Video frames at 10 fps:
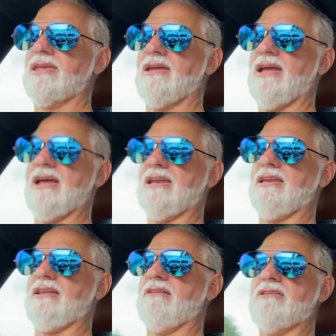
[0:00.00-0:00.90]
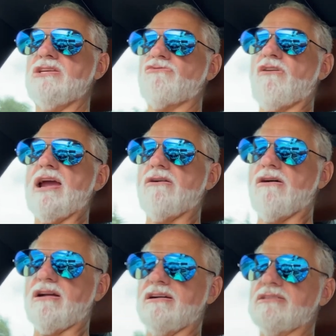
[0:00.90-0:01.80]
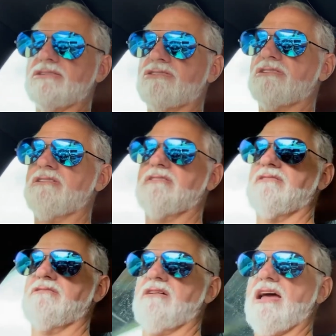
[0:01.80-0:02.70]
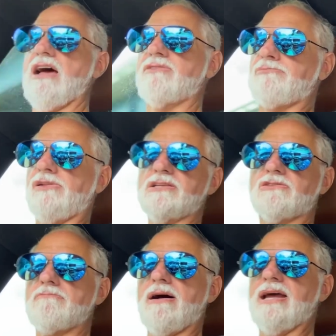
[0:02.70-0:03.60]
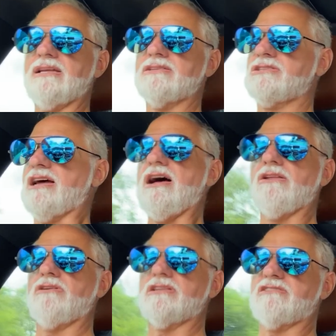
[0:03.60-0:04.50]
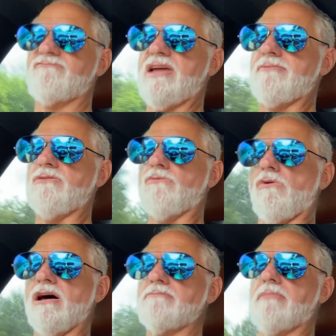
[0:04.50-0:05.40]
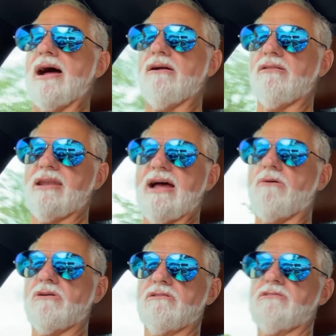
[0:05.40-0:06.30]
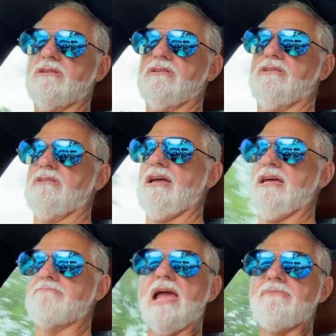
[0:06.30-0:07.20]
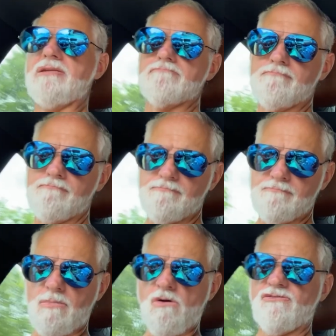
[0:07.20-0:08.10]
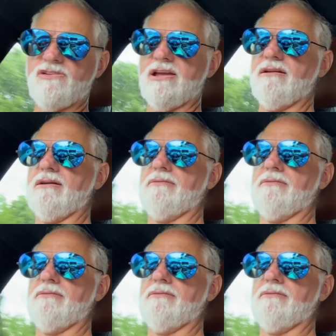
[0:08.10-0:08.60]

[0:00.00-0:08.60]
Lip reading: And these radar guns have a plus or minus tolerance of maybe 1 mile an hour, and maybe moving,